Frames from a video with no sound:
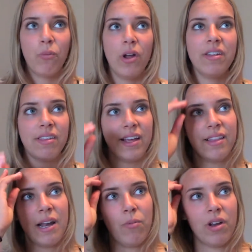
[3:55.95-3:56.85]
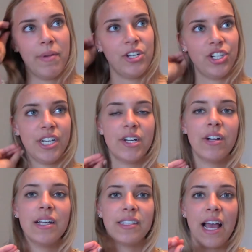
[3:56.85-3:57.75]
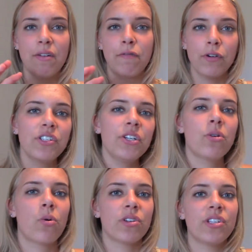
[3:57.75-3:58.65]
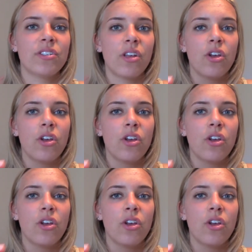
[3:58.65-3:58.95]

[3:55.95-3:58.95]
One thing that I want to mention here is that first year courses